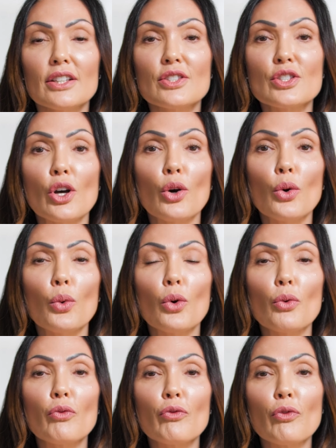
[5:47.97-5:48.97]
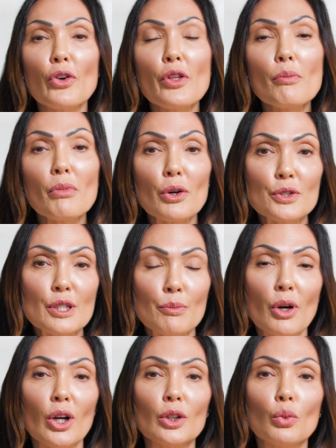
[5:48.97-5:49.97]
So for the most
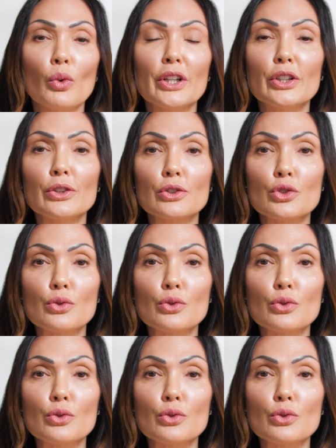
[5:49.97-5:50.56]
part, when you're